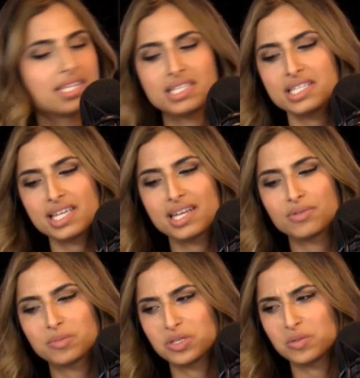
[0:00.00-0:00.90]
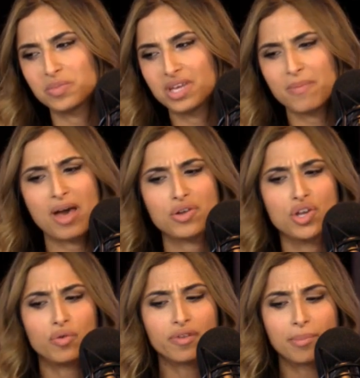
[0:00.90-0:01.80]
because he said it was supposed to come out in
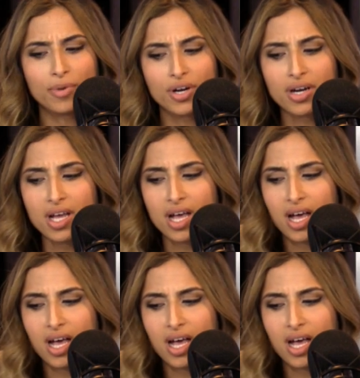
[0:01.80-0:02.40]
November,